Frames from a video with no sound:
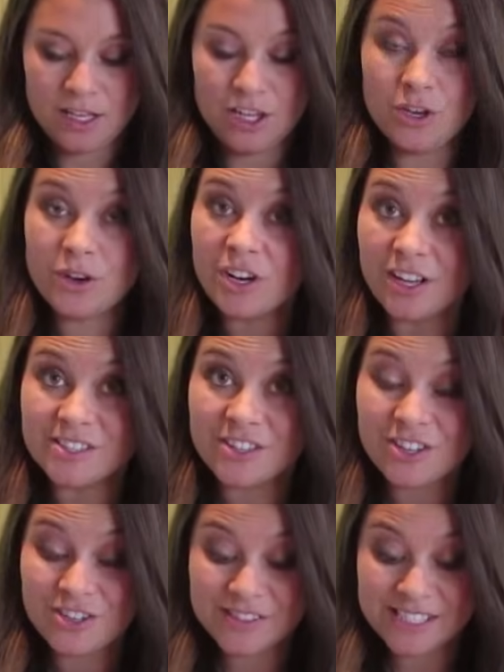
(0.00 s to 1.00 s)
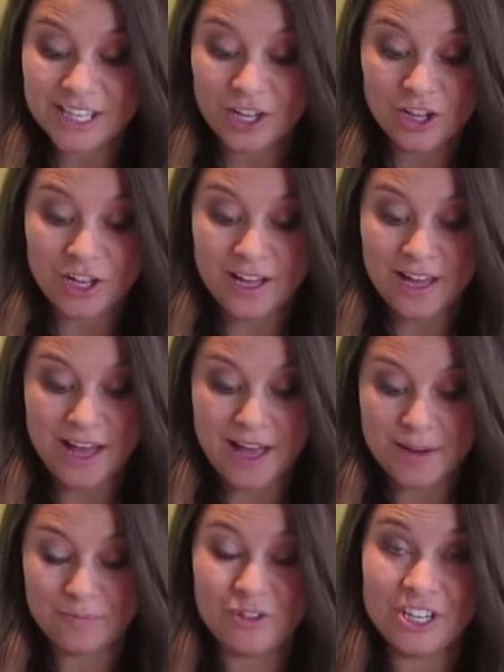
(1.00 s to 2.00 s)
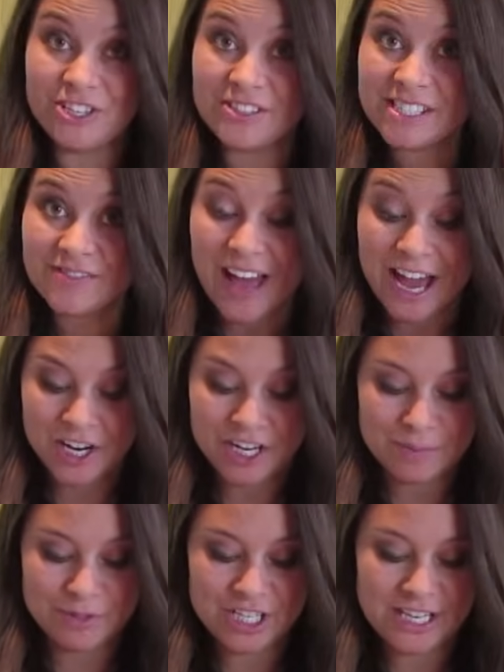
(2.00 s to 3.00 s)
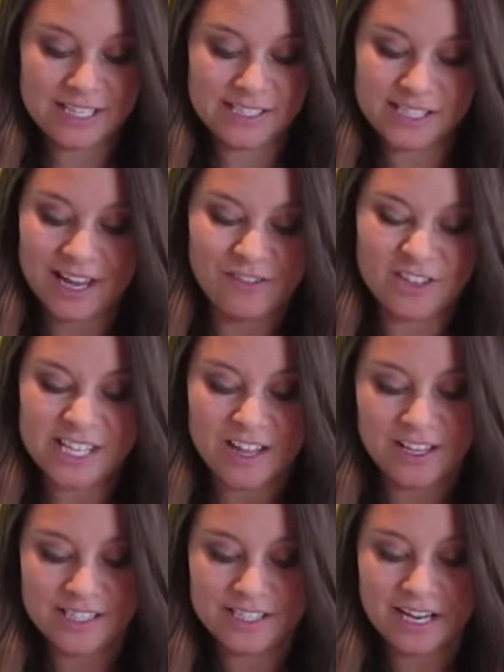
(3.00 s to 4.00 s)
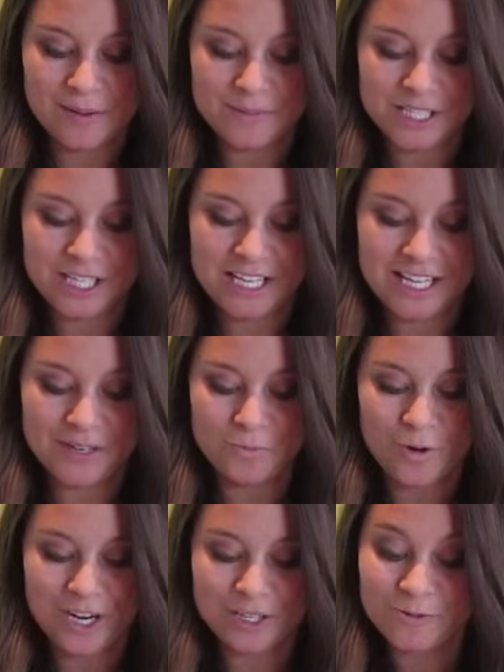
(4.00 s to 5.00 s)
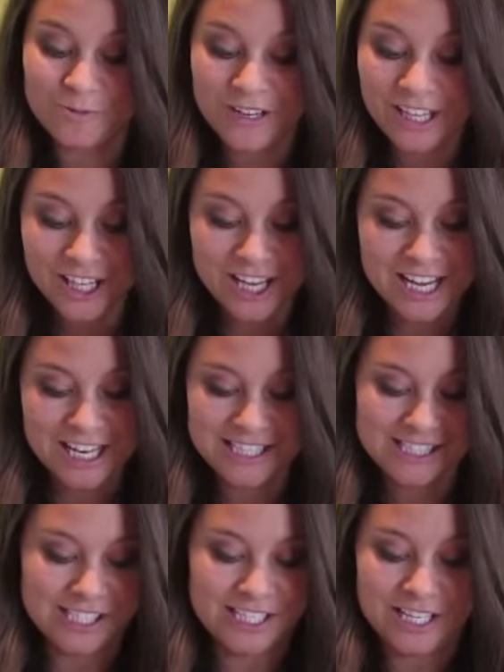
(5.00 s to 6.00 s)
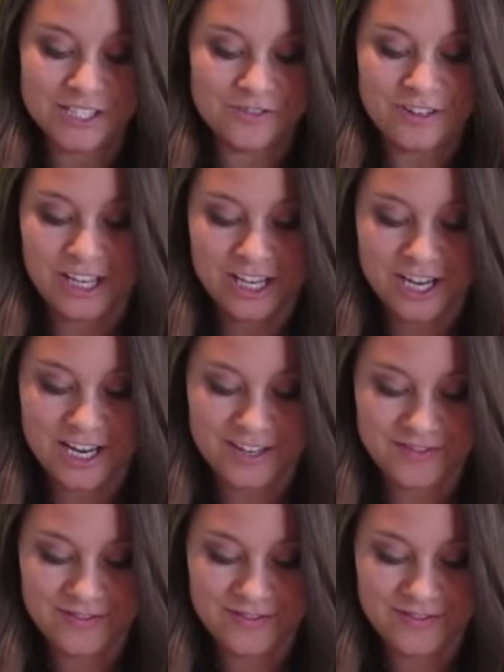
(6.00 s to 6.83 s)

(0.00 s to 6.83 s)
You can also use the um, reduced fat cream cheese. I've used that lots of times and it works really good and still tastes really good.